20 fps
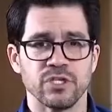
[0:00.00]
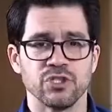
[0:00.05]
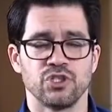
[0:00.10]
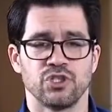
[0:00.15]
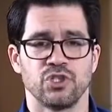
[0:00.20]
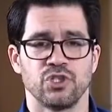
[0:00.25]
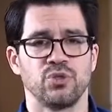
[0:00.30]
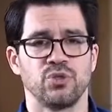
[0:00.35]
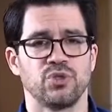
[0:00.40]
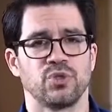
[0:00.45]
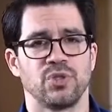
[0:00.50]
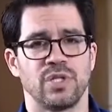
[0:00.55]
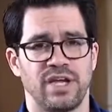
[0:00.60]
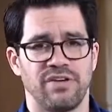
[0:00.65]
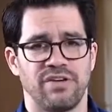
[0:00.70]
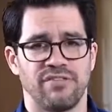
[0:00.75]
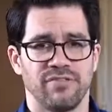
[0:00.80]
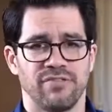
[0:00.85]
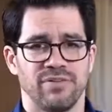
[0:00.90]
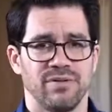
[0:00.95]
social
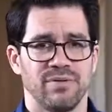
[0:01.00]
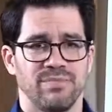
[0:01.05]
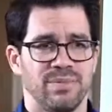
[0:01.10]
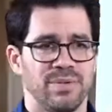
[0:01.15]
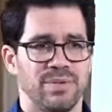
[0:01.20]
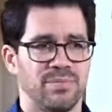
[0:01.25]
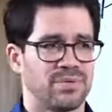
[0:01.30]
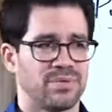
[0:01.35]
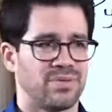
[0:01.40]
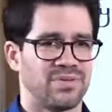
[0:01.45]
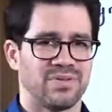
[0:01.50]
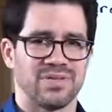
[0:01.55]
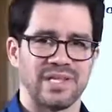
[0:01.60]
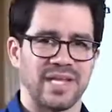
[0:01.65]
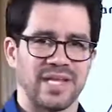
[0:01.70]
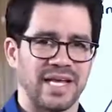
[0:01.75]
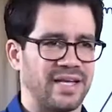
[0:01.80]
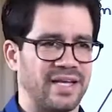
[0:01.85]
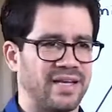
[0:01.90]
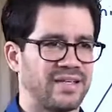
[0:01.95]
life. People don't
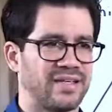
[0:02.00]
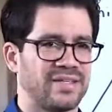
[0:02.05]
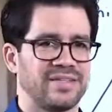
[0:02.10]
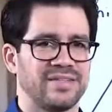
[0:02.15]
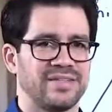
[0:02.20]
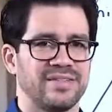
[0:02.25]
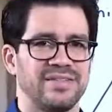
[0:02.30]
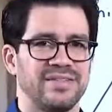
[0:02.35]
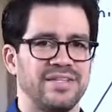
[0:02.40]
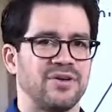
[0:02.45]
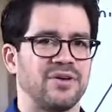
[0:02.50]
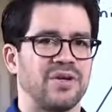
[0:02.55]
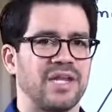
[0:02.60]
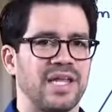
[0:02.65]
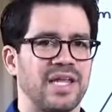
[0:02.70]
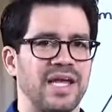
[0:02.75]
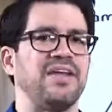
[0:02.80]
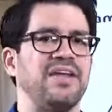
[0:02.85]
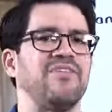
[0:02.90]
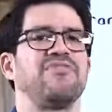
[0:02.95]
like their
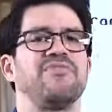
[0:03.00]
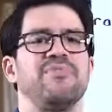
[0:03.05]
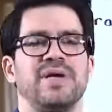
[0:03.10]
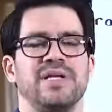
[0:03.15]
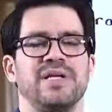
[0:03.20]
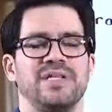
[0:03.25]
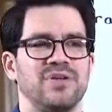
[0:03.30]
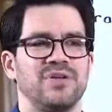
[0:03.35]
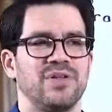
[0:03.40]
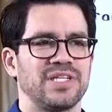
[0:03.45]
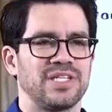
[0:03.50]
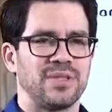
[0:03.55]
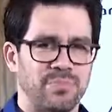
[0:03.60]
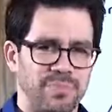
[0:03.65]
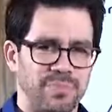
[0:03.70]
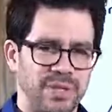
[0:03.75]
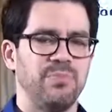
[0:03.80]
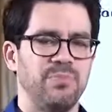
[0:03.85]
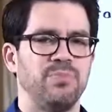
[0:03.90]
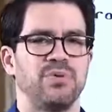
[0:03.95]
life, man. They don't like the
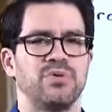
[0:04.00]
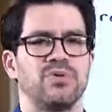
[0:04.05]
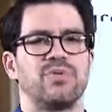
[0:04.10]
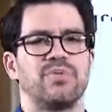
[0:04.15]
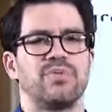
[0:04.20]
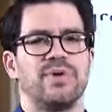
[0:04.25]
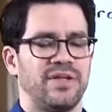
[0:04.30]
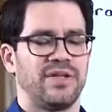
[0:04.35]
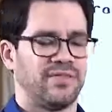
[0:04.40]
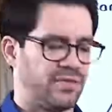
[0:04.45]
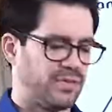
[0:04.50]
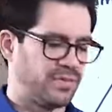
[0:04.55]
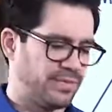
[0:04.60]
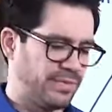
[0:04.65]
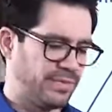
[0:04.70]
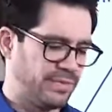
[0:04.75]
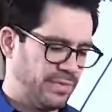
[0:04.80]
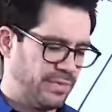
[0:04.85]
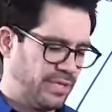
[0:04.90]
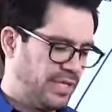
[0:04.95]
people they're around. They're
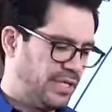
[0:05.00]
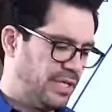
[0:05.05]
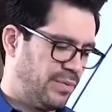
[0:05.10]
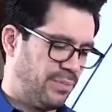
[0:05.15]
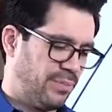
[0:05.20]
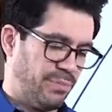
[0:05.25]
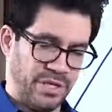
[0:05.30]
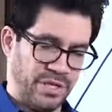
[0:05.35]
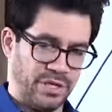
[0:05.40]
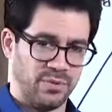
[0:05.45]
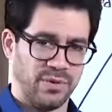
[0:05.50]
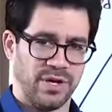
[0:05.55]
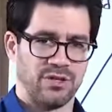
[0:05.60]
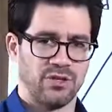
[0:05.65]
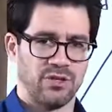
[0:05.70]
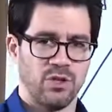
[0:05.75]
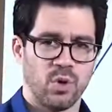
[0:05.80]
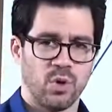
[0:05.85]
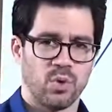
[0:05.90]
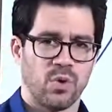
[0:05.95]
being
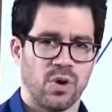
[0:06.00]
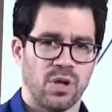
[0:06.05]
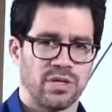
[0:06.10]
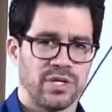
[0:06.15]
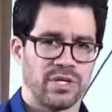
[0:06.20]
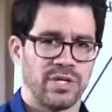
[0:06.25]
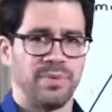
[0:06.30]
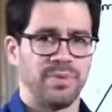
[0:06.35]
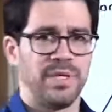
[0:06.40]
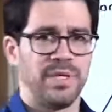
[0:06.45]
around low-quality